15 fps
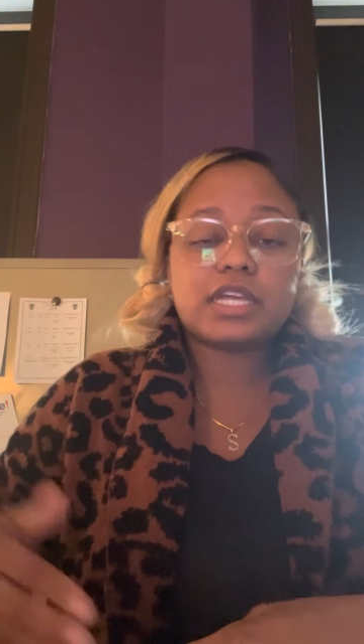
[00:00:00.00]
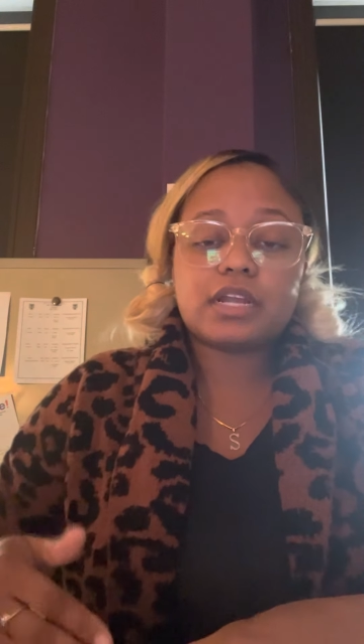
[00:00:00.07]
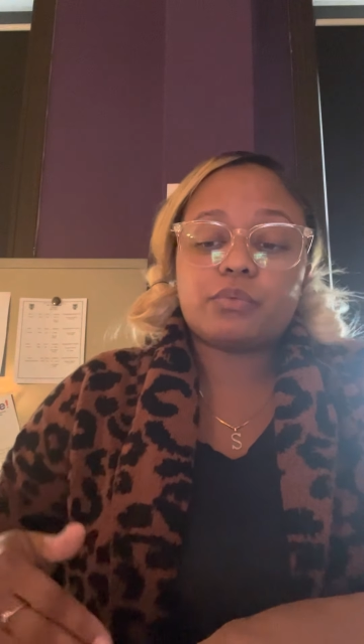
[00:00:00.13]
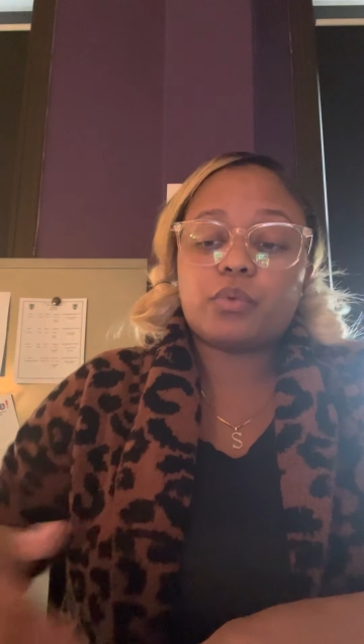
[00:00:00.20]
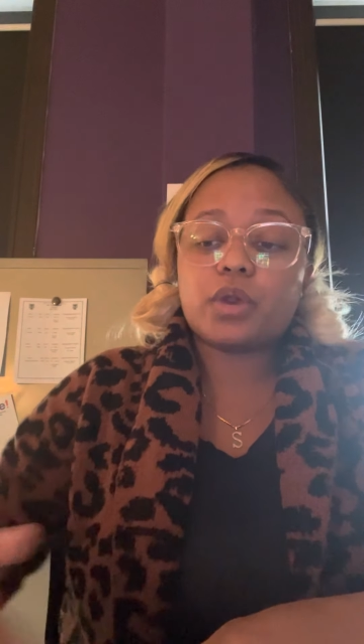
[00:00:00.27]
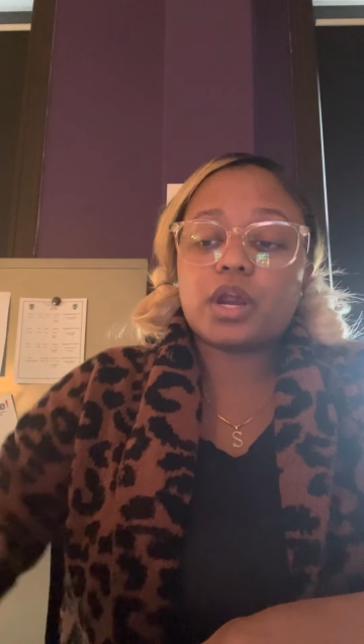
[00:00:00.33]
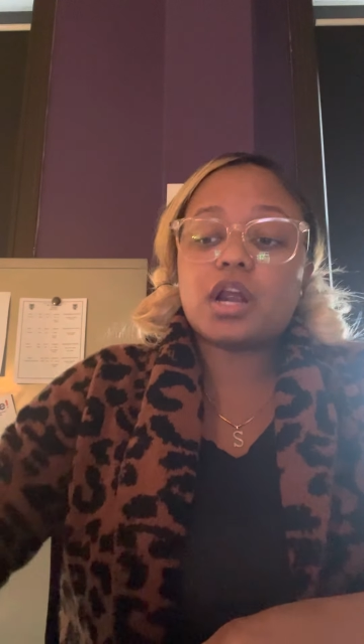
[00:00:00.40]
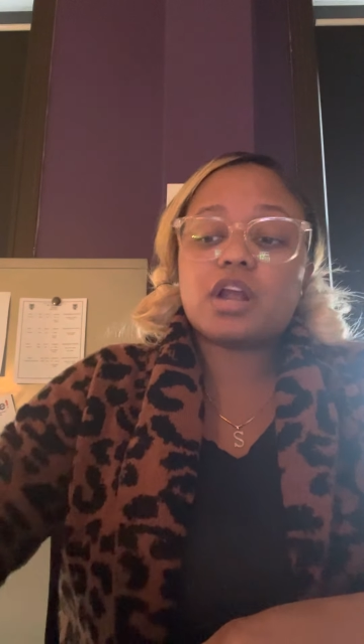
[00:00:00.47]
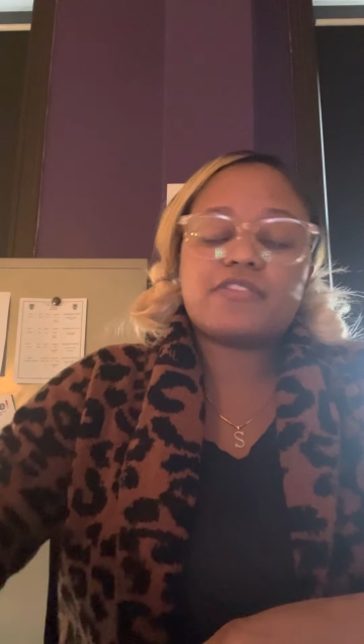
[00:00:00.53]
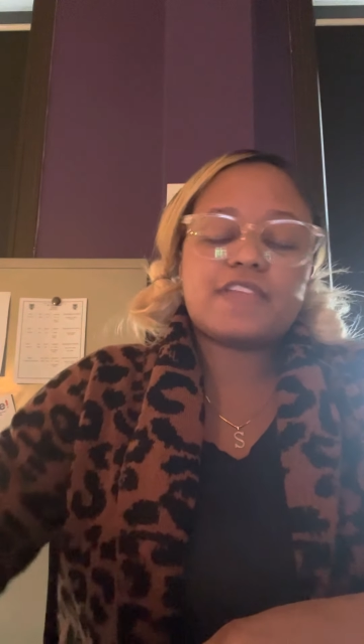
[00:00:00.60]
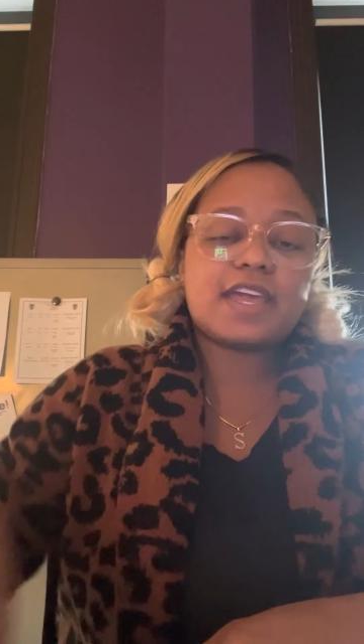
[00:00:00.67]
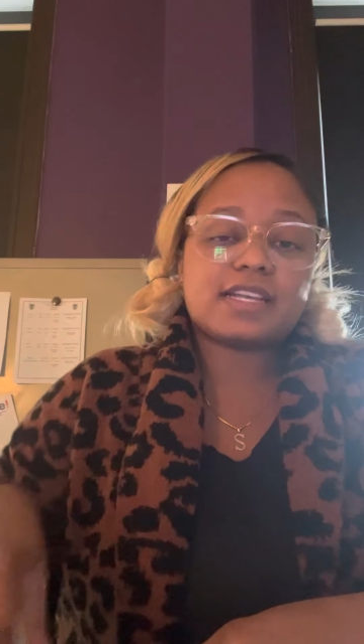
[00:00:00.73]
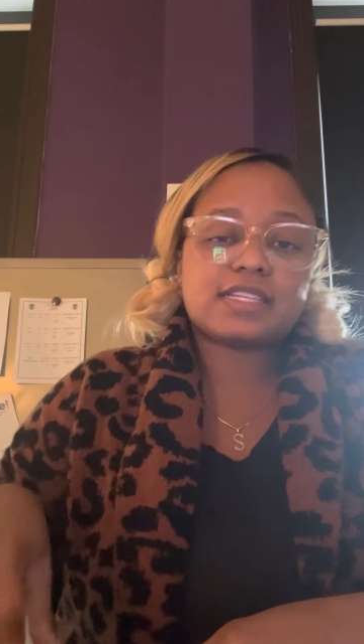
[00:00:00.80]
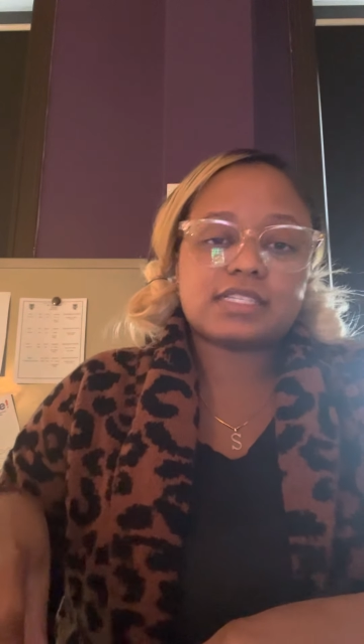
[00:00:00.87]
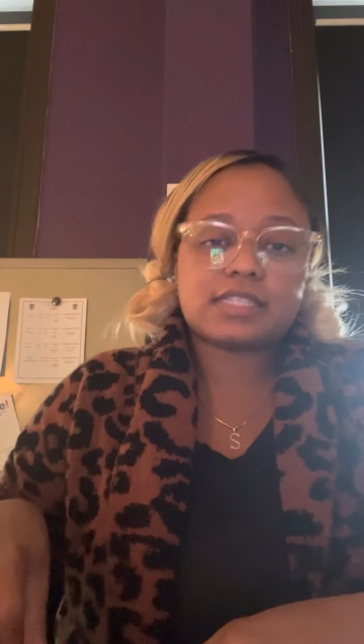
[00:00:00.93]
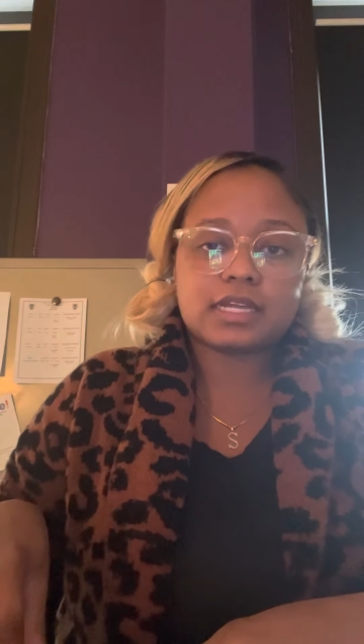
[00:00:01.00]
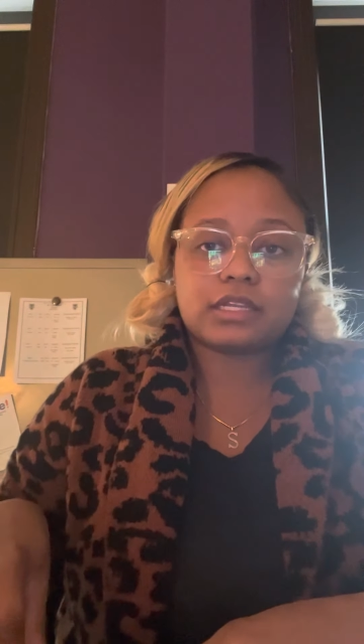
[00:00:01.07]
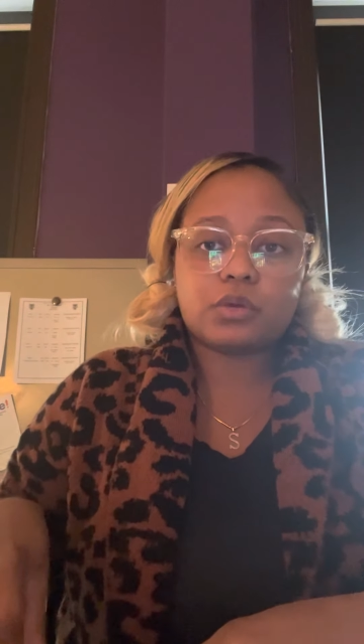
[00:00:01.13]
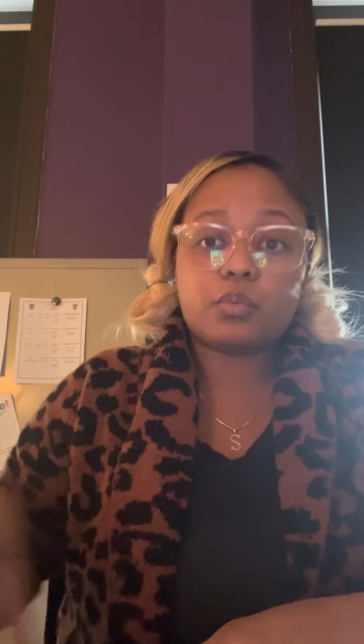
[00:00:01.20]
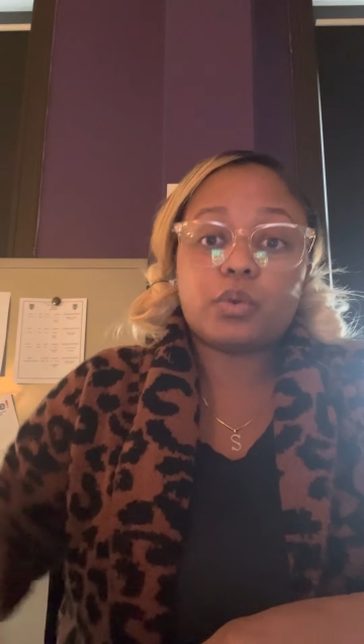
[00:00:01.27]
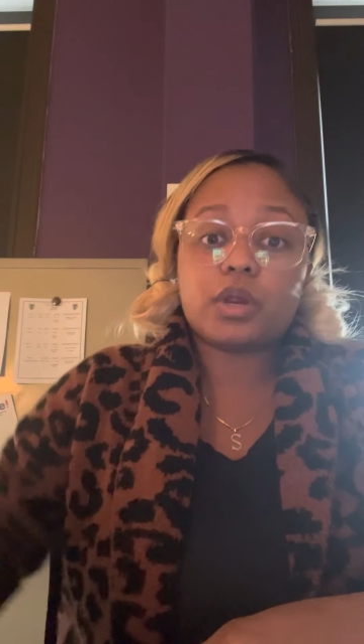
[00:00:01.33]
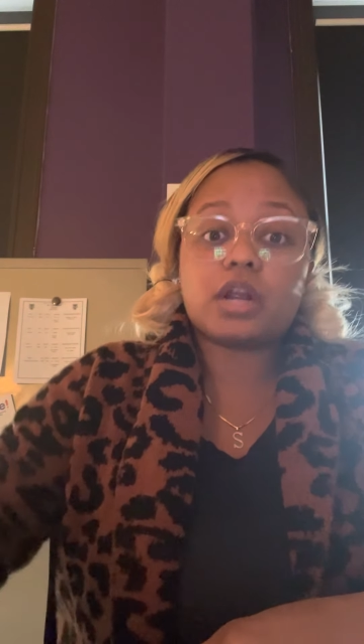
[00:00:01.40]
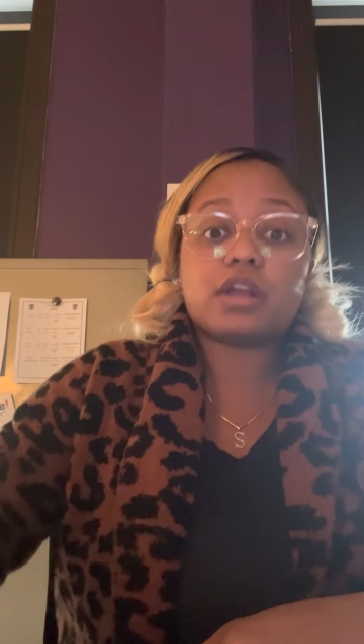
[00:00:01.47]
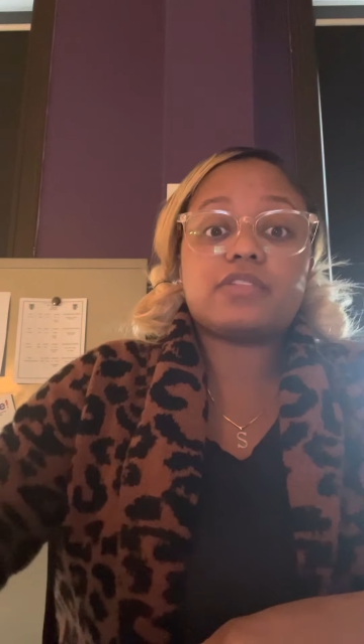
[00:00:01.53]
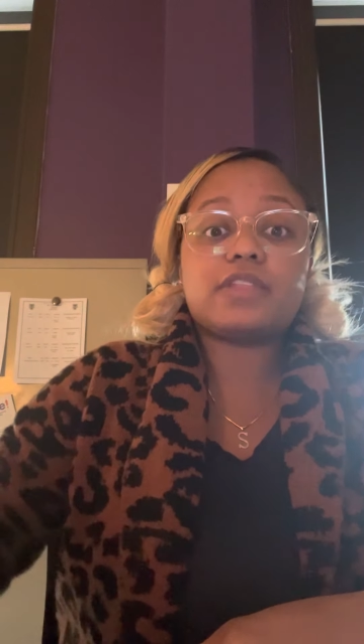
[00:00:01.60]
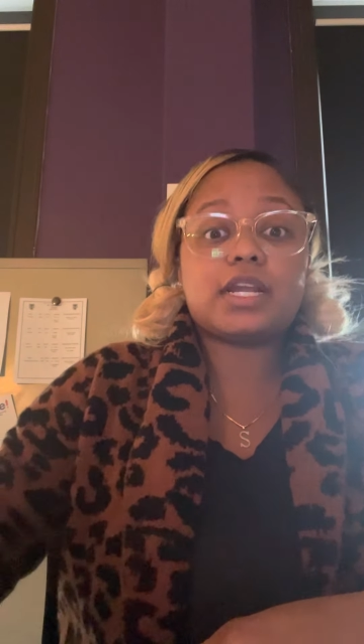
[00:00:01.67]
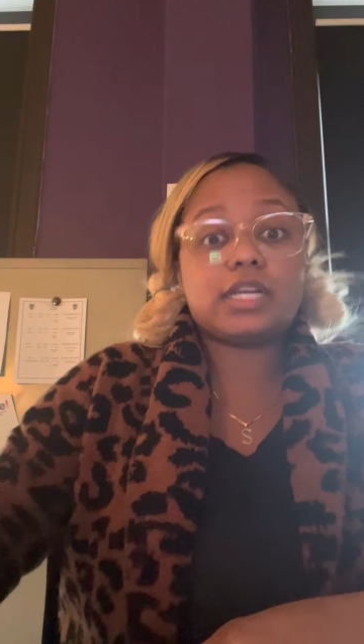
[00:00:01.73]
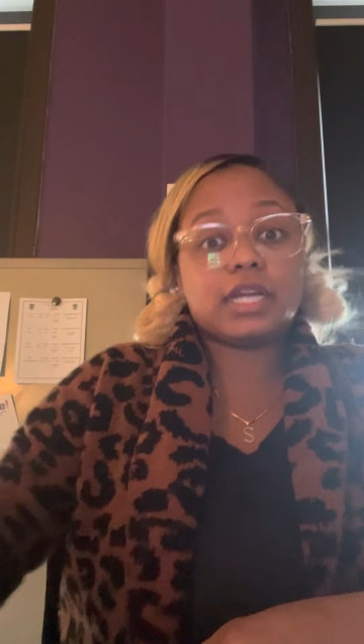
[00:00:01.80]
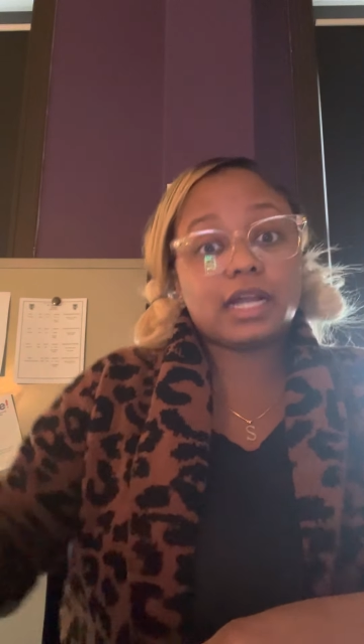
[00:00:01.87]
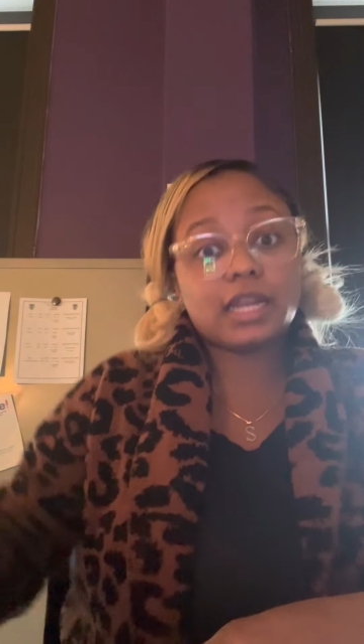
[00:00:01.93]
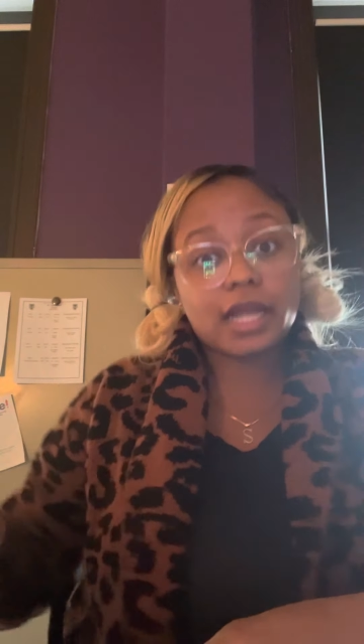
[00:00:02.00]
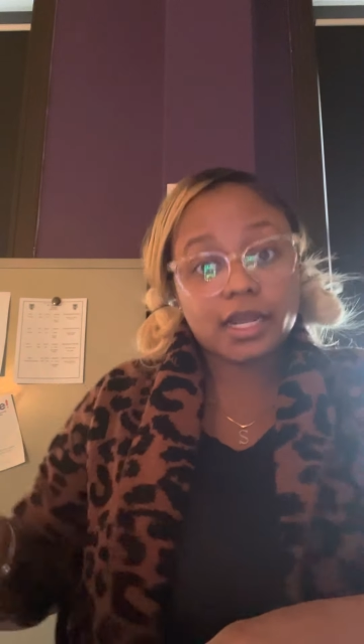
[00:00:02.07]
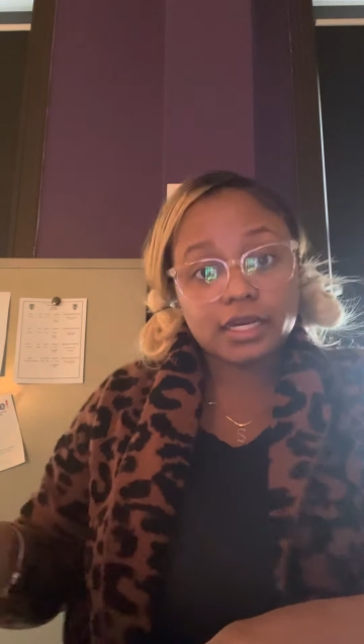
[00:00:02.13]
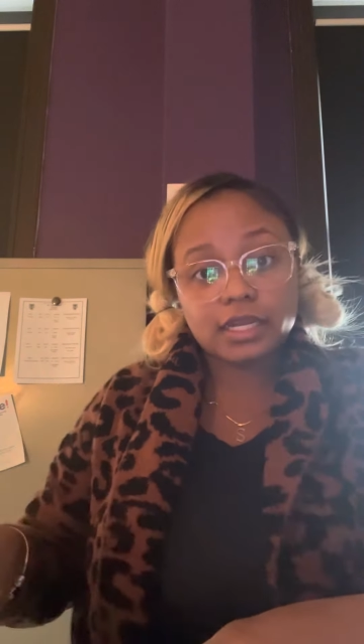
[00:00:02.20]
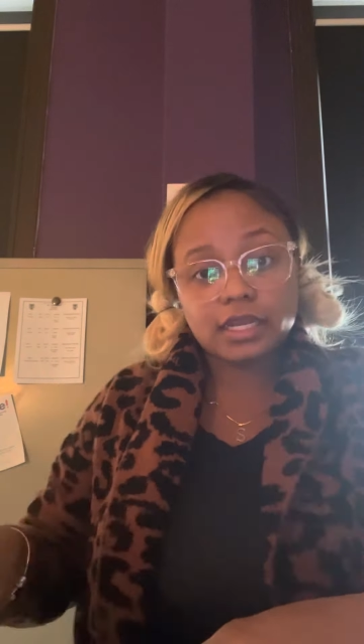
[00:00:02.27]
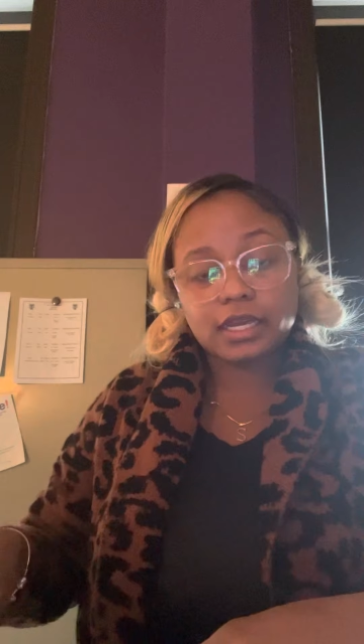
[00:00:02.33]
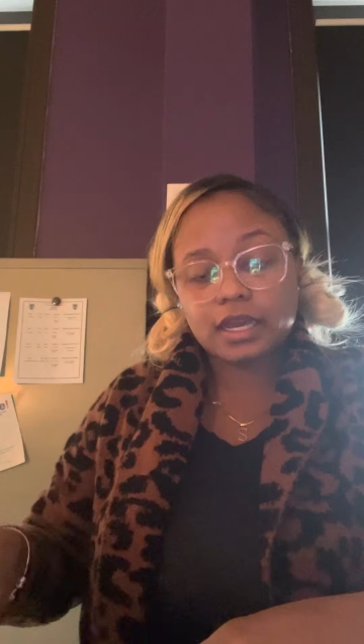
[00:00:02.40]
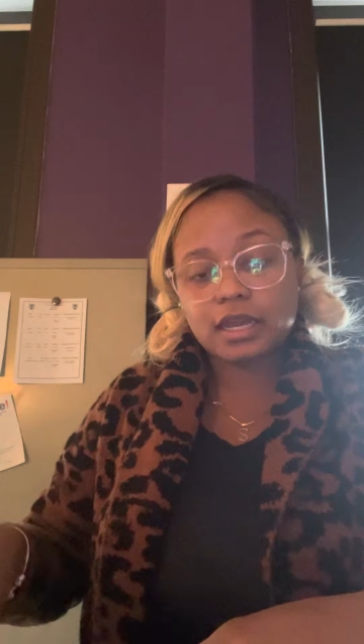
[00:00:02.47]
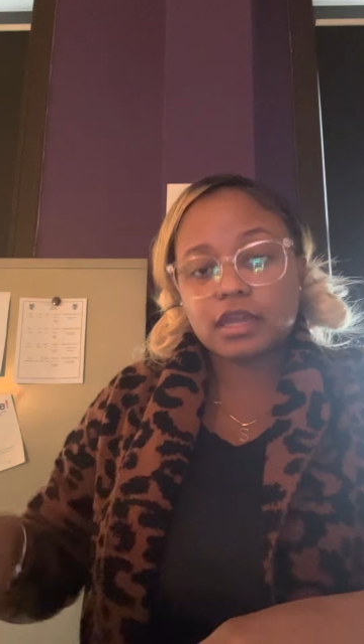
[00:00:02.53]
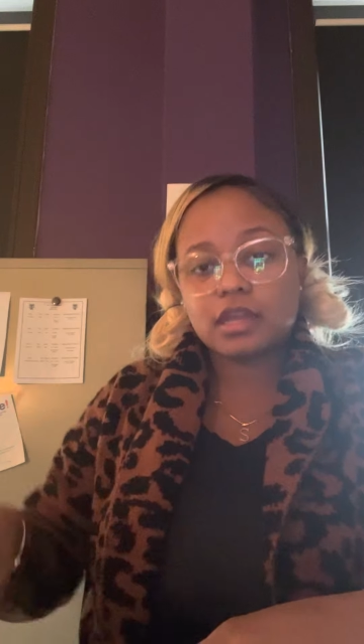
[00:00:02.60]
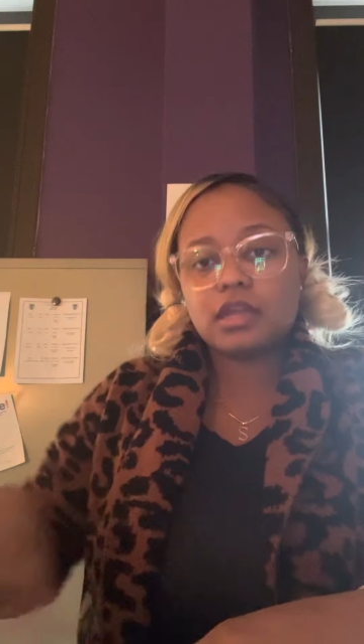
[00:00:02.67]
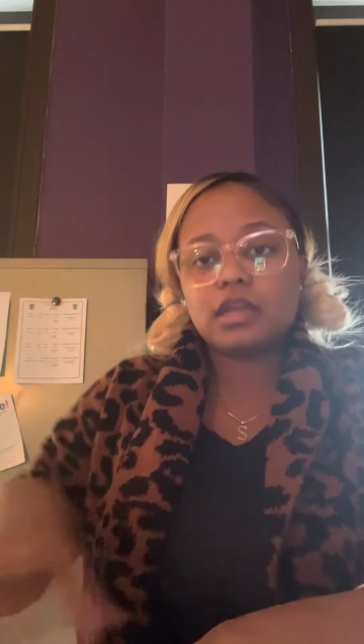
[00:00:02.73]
Where are they excelling? Where are they declining at?